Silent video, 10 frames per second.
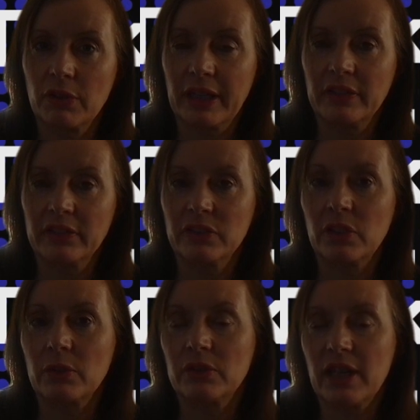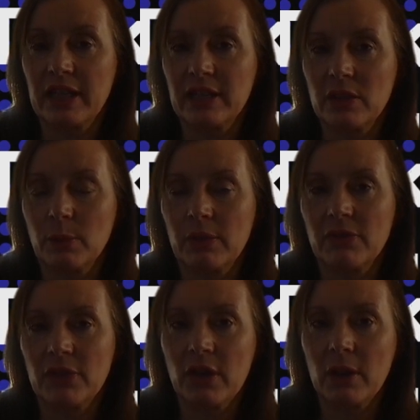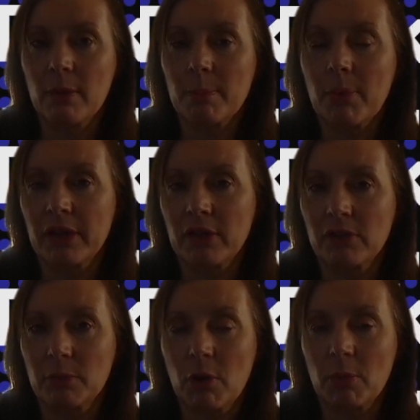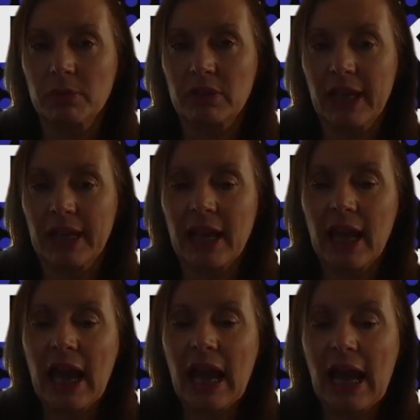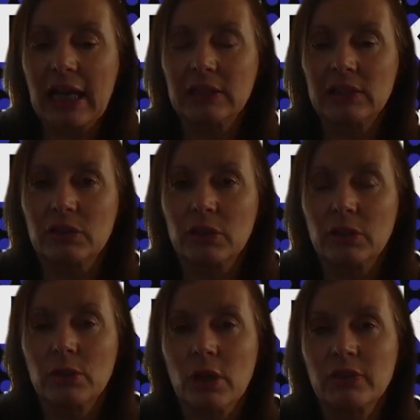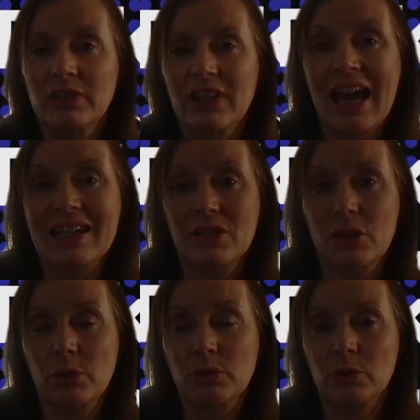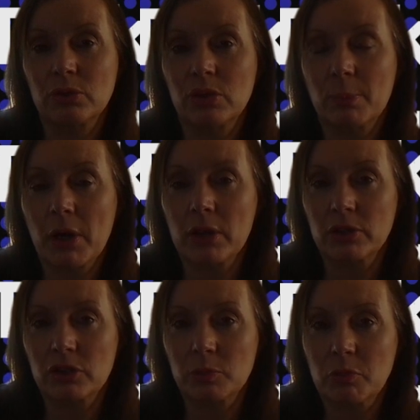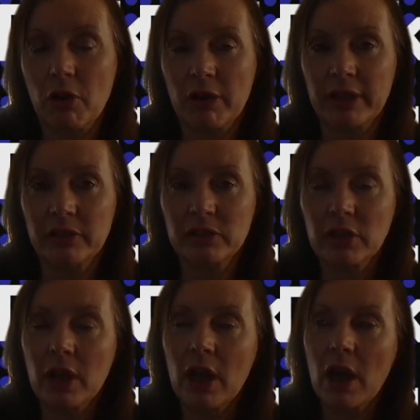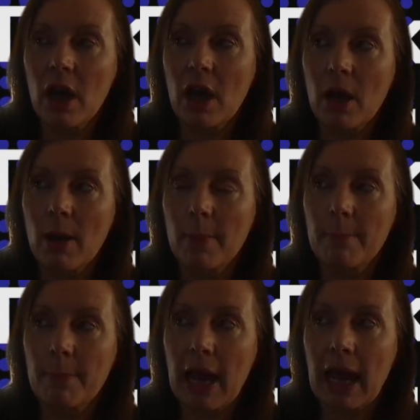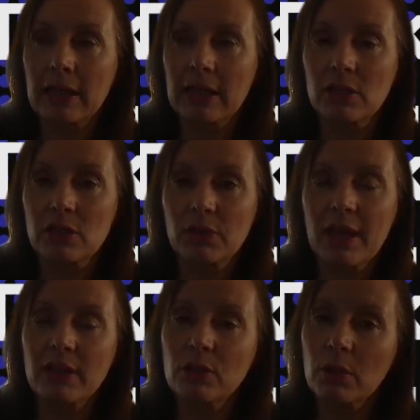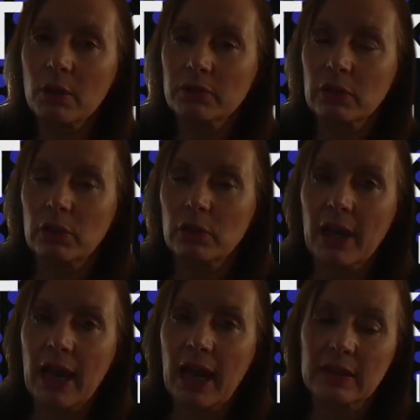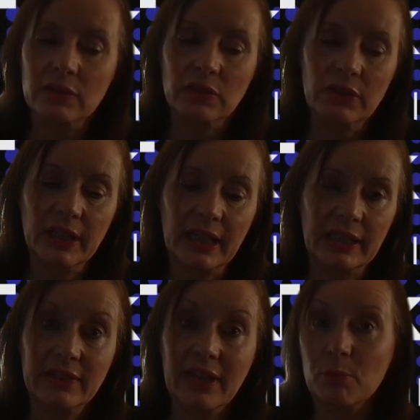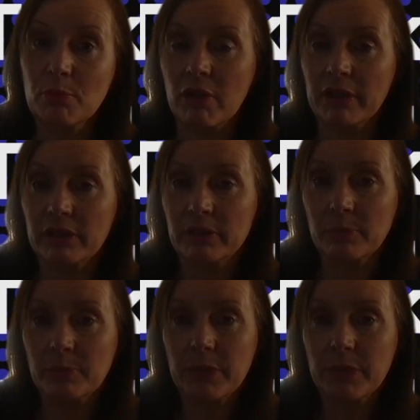fees associated with the buying of the property. And you're going to add those onto the purchase price. And then you're going to look at the sale price,